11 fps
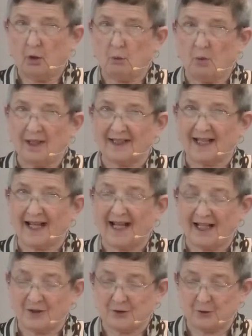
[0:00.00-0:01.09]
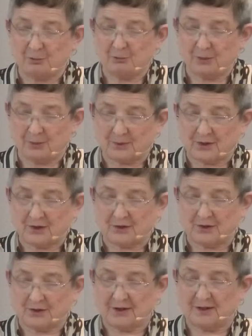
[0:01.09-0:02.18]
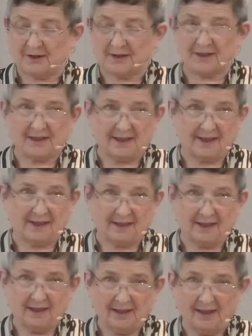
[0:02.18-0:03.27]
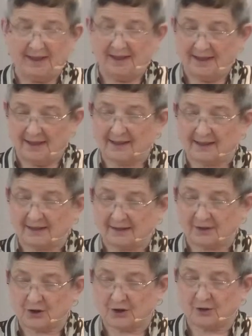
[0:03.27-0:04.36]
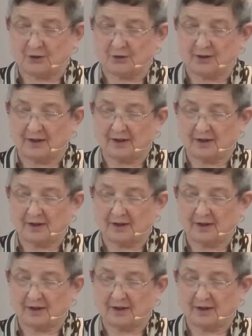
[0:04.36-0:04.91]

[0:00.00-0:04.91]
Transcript: what attributes does Jesus see in his little children?